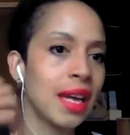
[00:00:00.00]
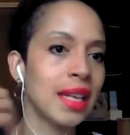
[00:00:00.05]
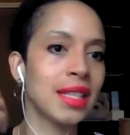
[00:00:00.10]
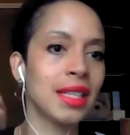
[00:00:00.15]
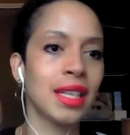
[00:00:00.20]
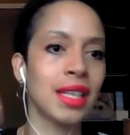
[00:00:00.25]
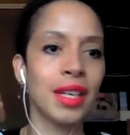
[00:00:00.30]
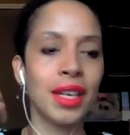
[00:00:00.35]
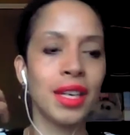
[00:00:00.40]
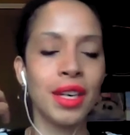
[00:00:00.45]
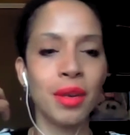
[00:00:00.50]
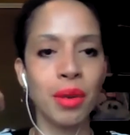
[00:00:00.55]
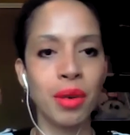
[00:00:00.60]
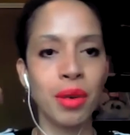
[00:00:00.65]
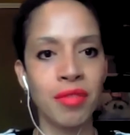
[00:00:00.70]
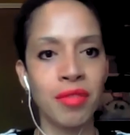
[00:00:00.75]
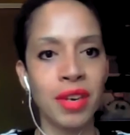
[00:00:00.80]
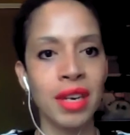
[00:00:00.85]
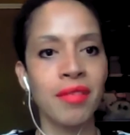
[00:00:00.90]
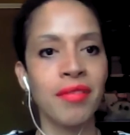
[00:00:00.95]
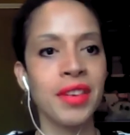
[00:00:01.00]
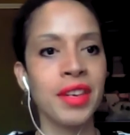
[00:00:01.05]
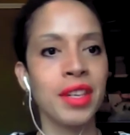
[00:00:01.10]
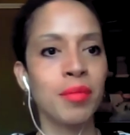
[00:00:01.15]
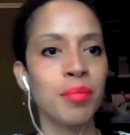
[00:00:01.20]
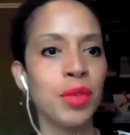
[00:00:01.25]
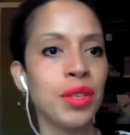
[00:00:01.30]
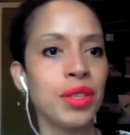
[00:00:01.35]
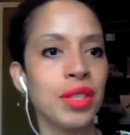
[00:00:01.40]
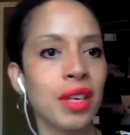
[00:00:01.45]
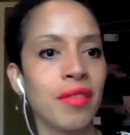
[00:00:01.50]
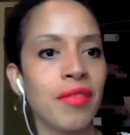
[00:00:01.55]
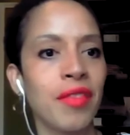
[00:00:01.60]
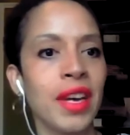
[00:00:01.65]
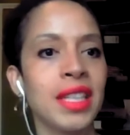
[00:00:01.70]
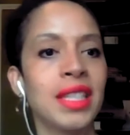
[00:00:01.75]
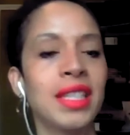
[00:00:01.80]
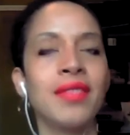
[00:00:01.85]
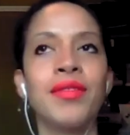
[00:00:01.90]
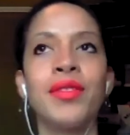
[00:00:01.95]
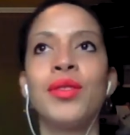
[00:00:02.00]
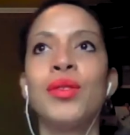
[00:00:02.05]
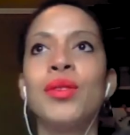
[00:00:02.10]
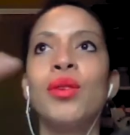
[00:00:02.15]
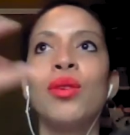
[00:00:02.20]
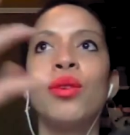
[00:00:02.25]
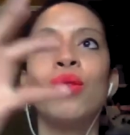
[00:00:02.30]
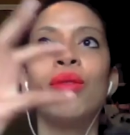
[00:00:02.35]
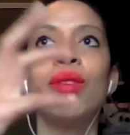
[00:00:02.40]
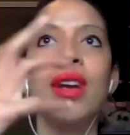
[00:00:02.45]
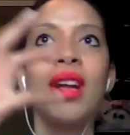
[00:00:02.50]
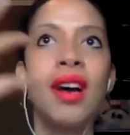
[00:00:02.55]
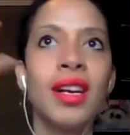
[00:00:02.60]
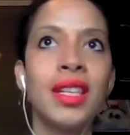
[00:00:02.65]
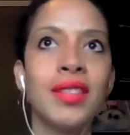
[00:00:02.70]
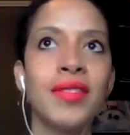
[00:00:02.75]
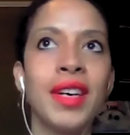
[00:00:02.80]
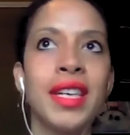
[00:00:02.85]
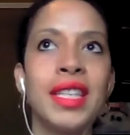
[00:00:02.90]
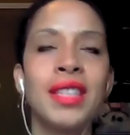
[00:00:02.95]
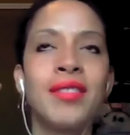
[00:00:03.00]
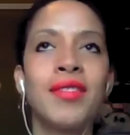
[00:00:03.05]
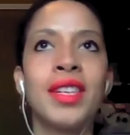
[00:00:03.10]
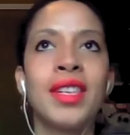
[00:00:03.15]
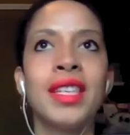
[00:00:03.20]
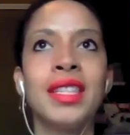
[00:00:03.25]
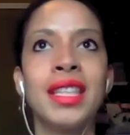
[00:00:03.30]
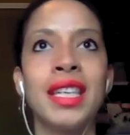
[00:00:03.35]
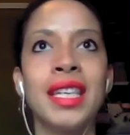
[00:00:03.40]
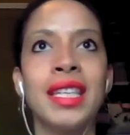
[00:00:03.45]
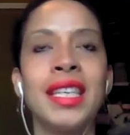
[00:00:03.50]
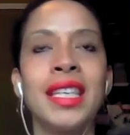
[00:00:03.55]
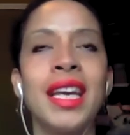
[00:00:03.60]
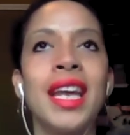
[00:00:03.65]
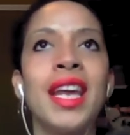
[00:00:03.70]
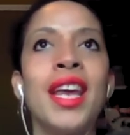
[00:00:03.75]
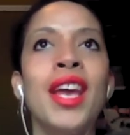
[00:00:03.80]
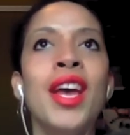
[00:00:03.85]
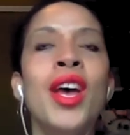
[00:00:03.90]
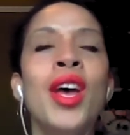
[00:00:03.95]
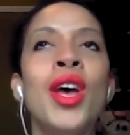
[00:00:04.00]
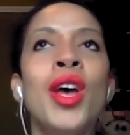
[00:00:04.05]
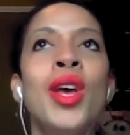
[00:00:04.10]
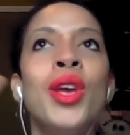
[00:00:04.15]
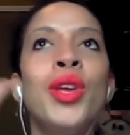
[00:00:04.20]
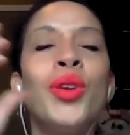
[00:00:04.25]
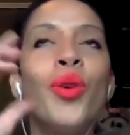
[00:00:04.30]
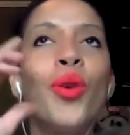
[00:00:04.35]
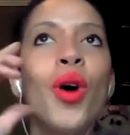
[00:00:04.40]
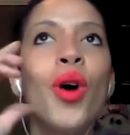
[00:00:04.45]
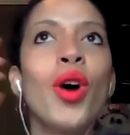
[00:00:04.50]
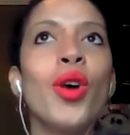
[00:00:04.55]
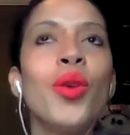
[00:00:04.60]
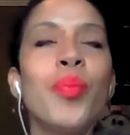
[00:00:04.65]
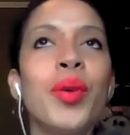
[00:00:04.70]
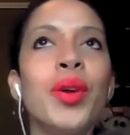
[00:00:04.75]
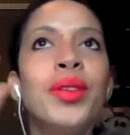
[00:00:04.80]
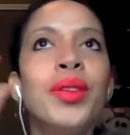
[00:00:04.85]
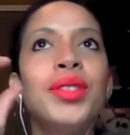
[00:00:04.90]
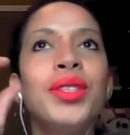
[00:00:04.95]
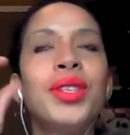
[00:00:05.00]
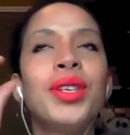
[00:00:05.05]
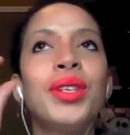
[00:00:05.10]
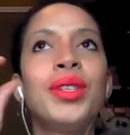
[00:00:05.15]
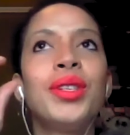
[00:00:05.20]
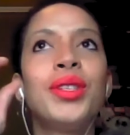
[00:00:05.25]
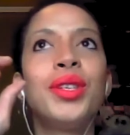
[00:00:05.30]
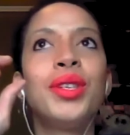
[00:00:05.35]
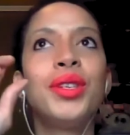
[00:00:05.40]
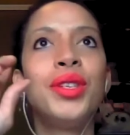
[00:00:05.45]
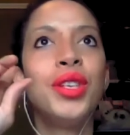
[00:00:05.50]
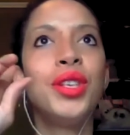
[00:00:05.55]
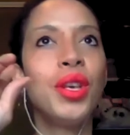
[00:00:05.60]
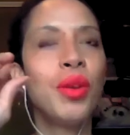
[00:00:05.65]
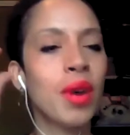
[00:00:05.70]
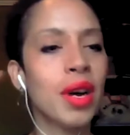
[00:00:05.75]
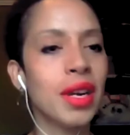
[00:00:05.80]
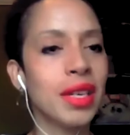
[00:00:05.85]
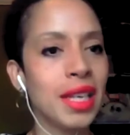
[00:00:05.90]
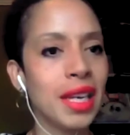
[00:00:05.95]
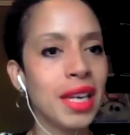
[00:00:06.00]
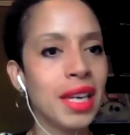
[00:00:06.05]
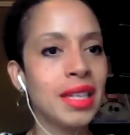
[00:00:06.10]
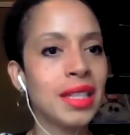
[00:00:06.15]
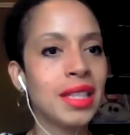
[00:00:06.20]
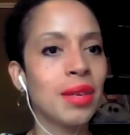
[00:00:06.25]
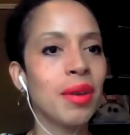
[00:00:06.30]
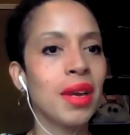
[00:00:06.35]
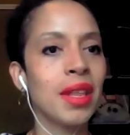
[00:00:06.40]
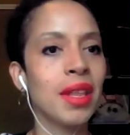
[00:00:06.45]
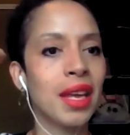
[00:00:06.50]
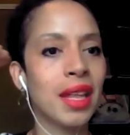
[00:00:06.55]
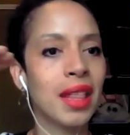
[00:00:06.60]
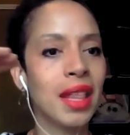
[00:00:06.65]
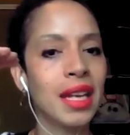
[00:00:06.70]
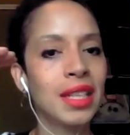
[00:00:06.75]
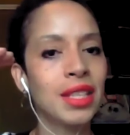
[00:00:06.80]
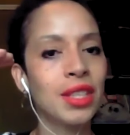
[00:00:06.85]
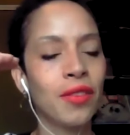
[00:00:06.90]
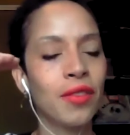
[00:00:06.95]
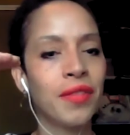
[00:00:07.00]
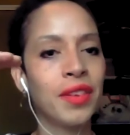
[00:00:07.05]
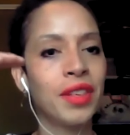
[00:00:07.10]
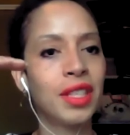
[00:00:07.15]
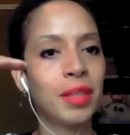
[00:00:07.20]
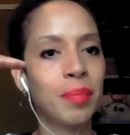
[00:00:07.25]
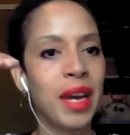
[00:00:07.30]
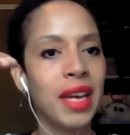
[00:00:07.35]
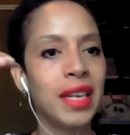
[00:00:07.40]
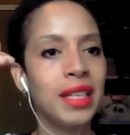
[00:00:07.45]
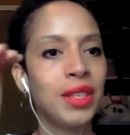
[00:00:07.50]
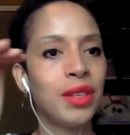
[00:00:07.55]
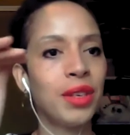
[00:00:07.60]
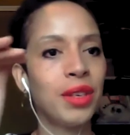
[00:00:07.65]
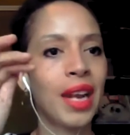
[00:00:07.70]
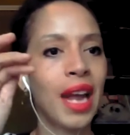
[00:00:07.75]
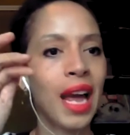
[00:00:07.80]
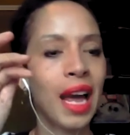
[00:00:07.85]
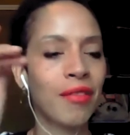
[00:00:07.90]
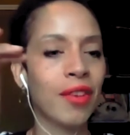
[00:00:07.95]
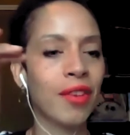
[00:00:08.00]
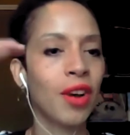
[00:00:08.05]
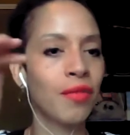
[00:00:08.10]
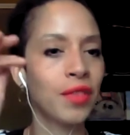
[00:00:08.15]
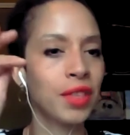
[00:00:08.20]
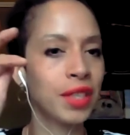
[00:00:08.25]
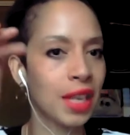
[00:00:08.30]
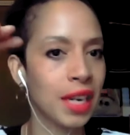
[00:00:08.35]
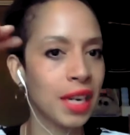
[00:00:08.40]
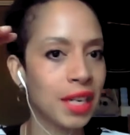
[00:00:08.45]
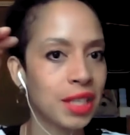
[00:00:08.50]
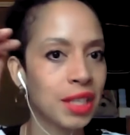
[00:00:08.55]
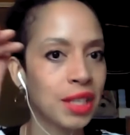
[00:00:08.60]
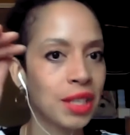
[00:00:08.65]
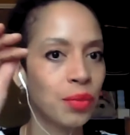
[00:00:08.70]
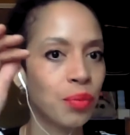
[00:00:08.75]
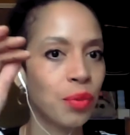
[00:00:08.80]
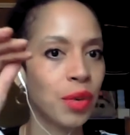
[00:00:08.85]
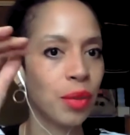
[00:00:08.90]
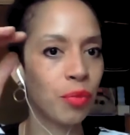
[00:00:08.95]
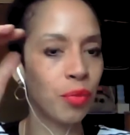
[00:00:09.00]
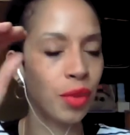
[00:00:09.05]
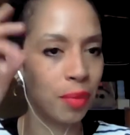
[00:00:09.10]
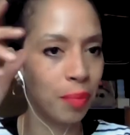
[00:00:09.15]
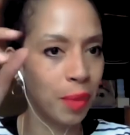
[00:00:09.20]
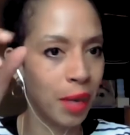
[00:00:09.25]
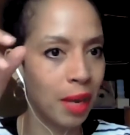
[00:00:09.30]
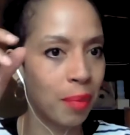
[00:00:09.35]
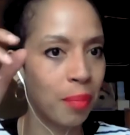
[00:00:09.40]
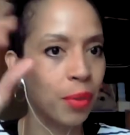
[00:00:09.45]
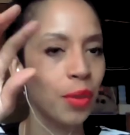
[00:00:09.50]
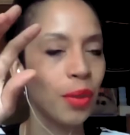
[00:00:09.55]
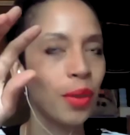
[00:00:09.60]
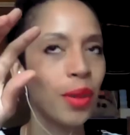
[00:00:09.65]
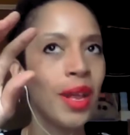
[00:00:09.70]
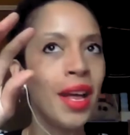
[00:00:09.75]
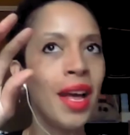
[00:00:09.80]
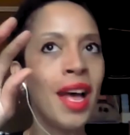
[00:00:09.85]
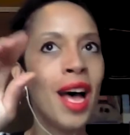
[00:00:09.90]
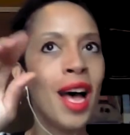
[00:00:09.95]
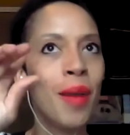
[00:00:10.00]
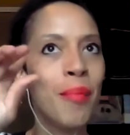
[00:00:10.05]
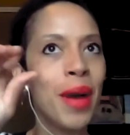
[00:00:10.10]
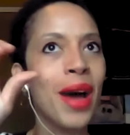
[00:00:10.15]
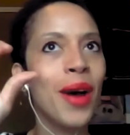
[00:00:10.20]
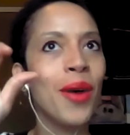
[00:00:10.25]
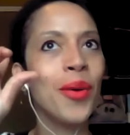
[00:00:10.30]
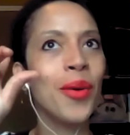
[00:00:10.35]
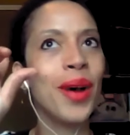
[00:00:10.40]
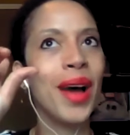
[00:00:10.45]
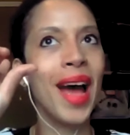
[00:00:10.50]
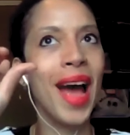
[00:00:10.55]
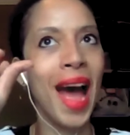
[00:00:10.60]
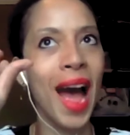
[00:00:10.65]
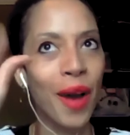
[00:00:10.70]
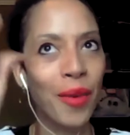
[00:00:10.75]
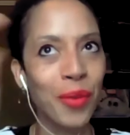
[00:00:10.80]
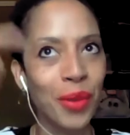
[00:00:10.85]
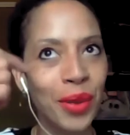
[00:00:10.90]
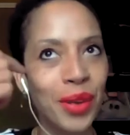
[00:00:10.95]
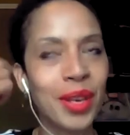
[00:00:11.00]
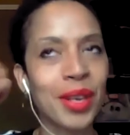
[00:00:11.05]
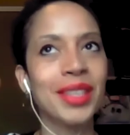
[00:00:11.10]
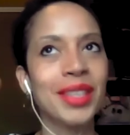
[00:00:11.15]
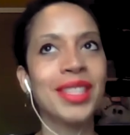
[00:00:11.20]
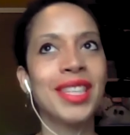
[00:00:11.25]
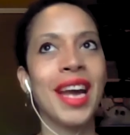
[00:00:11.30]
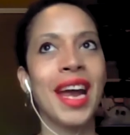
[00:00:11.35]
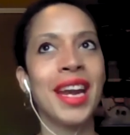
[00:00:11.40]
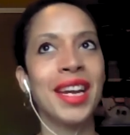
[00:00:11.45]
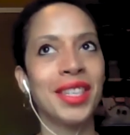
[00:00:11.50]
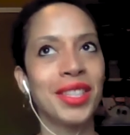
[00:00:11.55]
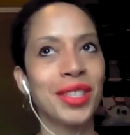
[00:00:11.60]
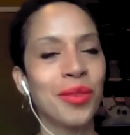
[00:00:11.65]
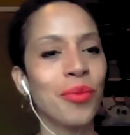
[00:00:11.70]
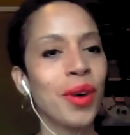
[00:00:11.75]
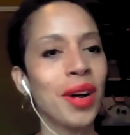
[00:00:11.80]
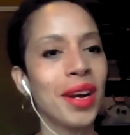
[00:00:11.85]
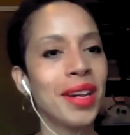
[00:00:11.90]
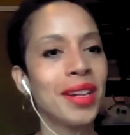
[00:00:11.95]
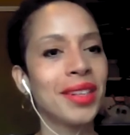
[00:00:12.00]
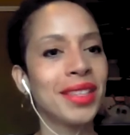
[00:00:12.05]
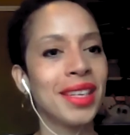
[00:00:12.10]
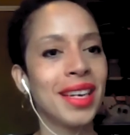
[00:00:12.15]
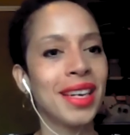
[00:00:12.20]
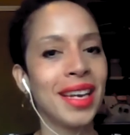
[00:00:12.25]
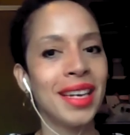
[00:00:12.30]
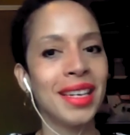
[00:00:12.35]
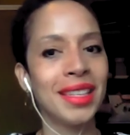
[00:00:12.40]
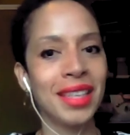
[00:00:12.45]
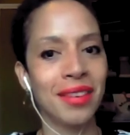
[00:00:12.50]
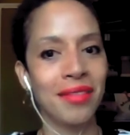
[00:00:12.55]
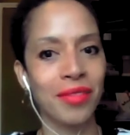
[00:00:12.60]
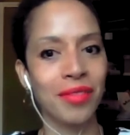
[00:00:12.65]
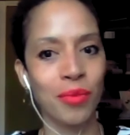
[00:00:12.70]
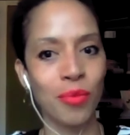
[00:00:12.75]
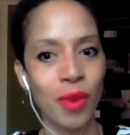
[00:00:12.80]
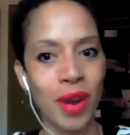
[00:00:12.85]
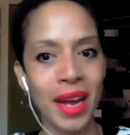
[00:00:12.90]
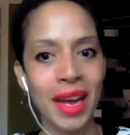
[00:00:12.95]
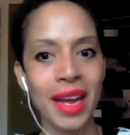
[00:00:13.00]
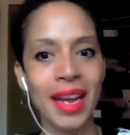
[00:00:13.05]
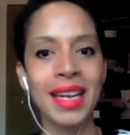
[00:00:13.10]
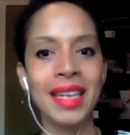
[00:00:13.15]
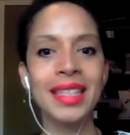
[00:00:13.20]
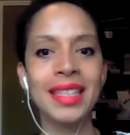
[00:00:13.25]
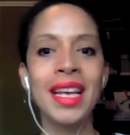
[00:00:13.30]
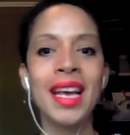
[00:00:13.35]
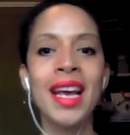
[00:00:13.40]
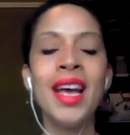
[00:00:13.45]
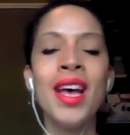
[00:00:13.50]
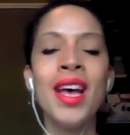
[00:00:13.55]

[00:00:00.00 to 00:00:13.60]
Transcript: that's a, you know, a greenfield music festival or an arts festival in the city, you're open to new ideas. So I think that's often a space you can have conversations with people about how you can change the world in different ways.